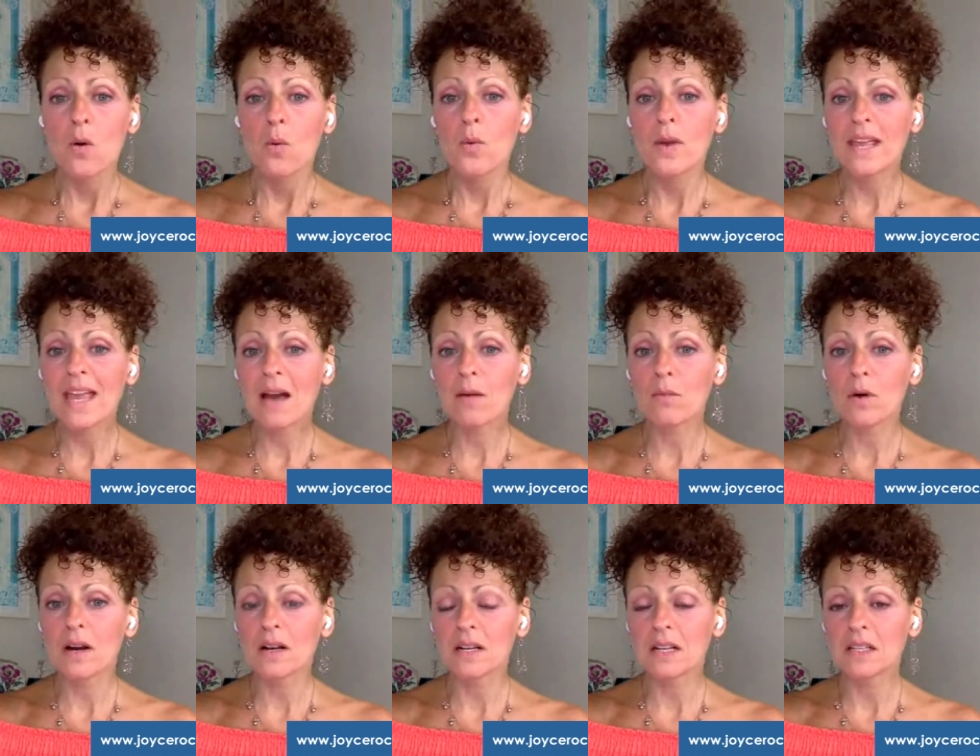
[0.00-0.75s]
we get
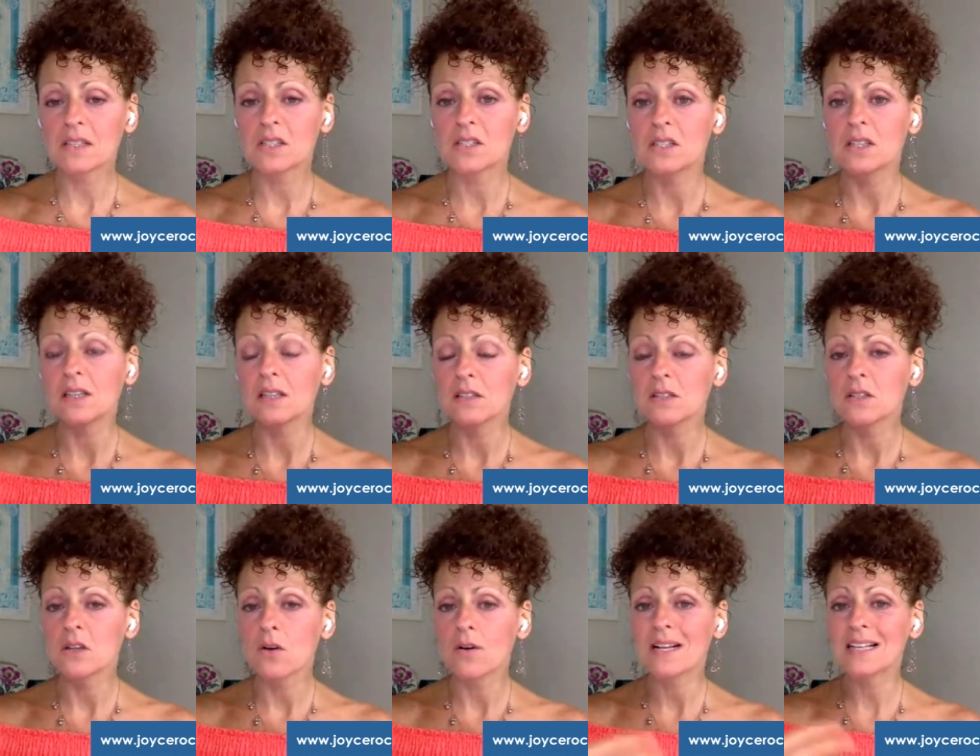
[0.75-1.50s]
what is
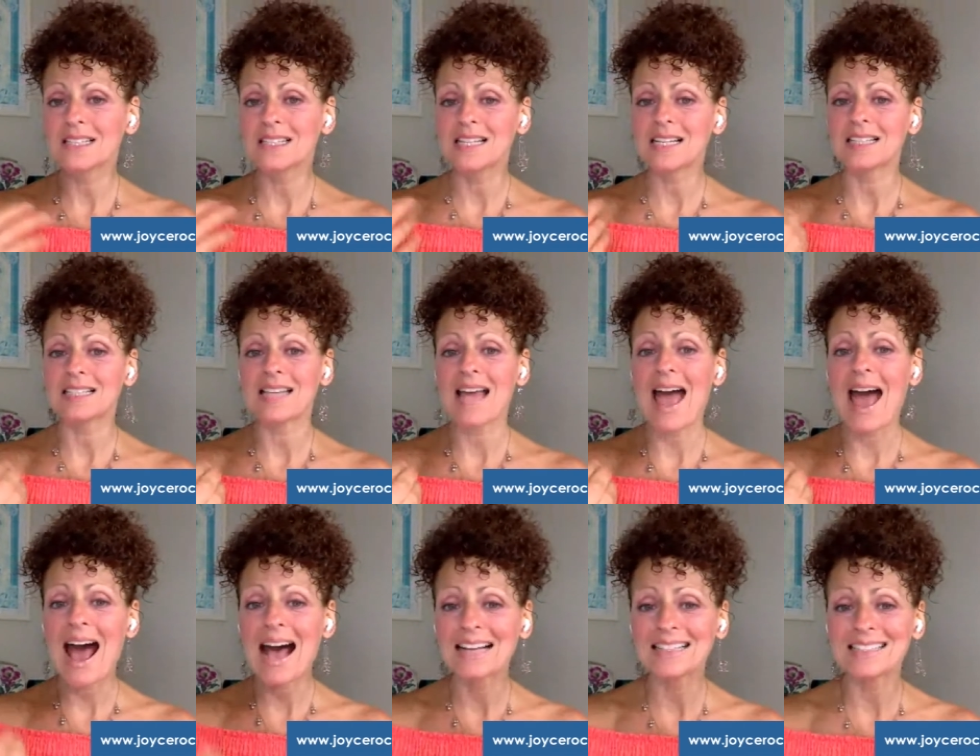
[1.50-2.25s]
known as this
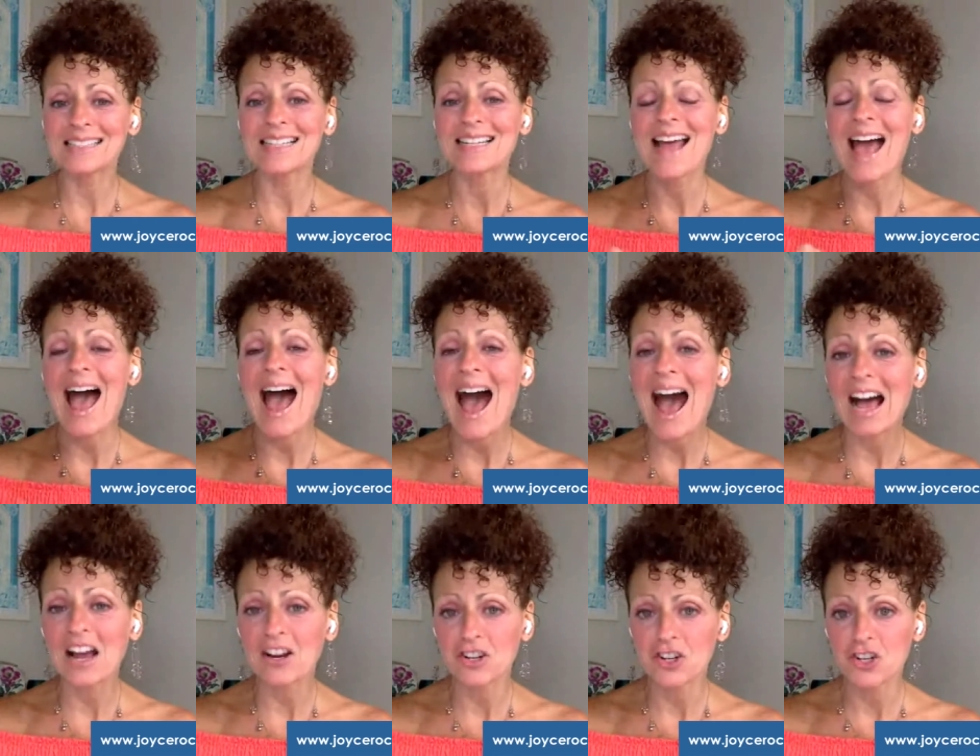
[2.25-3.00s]
acid
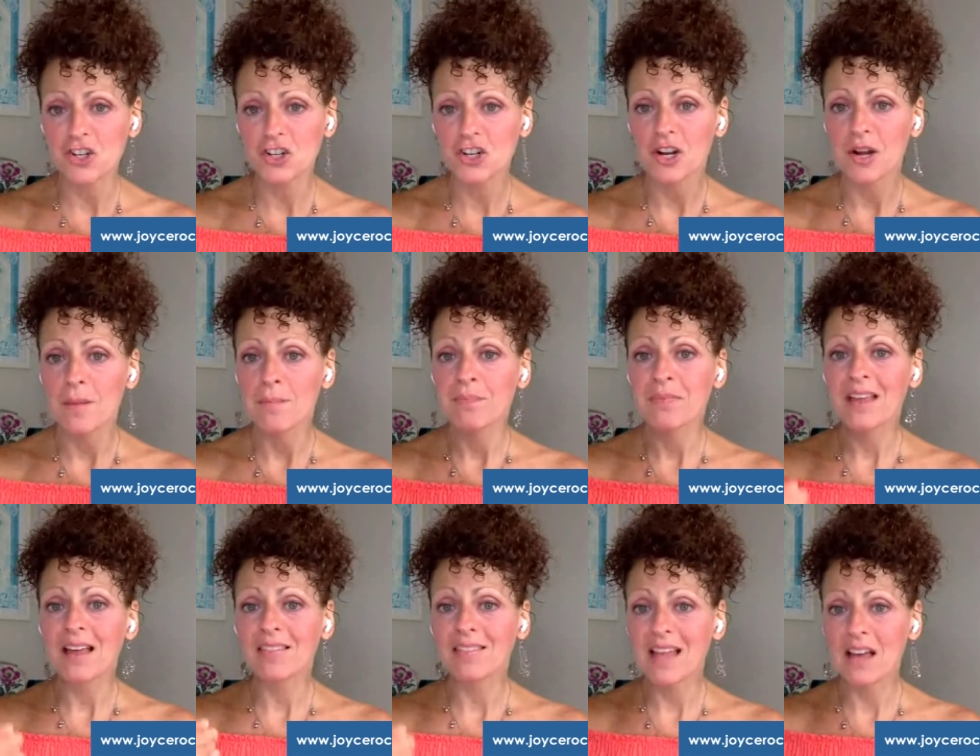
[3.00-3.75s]
ash
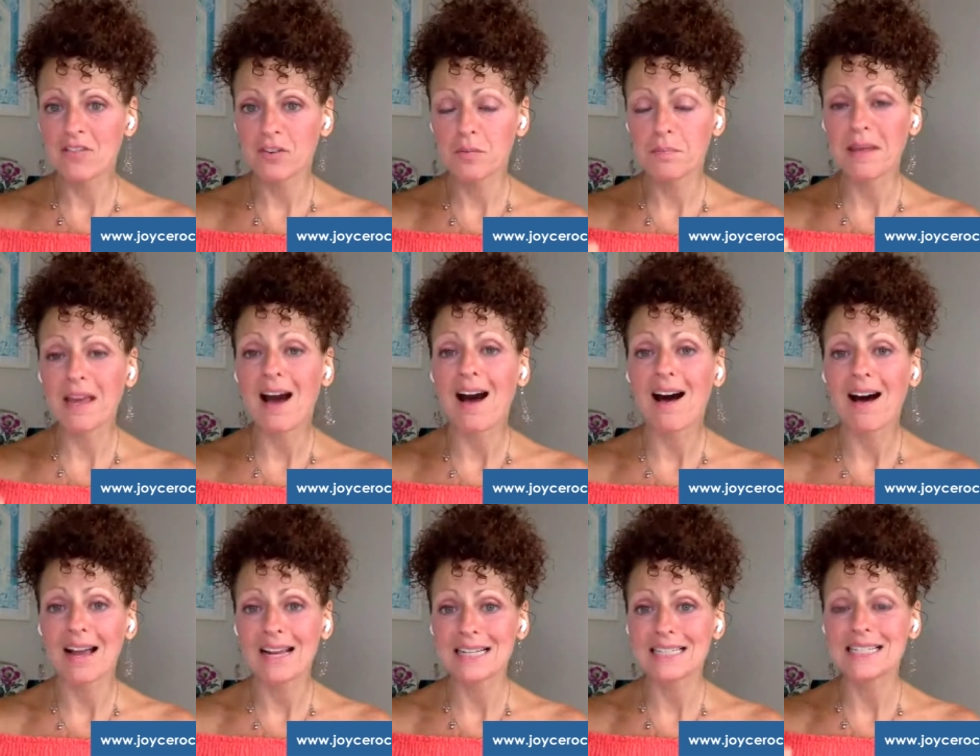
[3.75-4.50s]
left
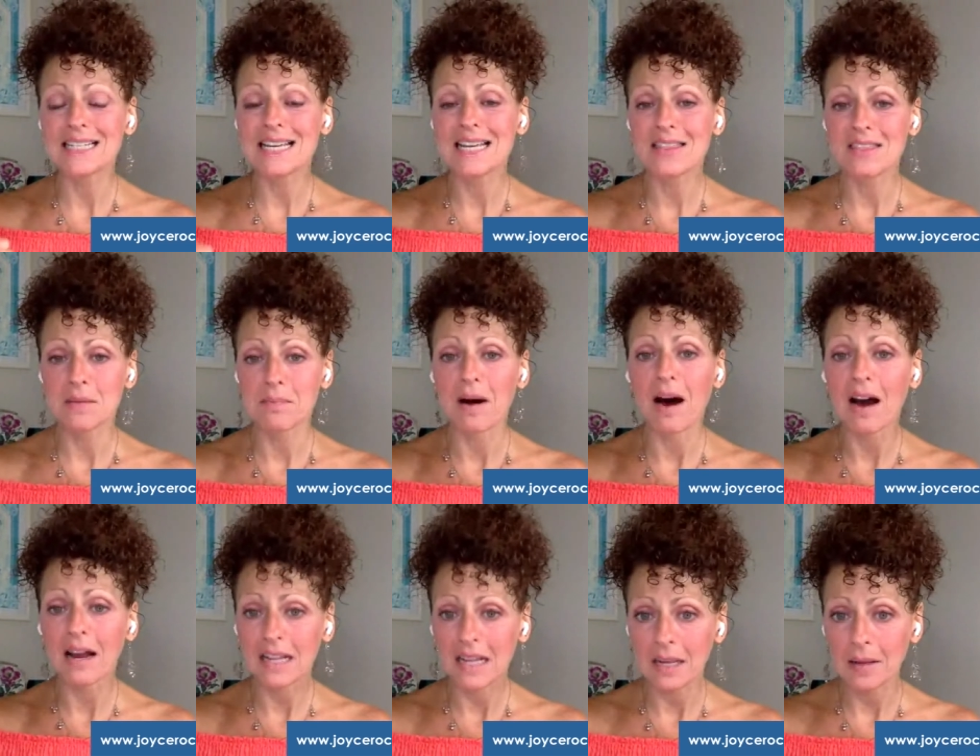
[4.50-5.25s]
behind in the
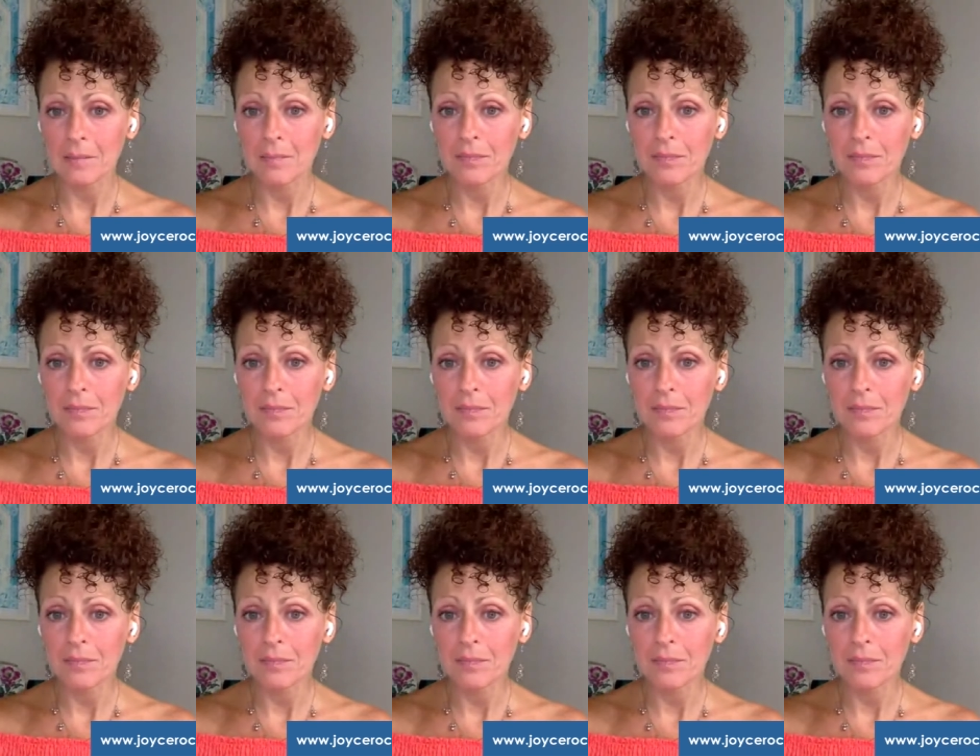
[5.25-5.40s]
body.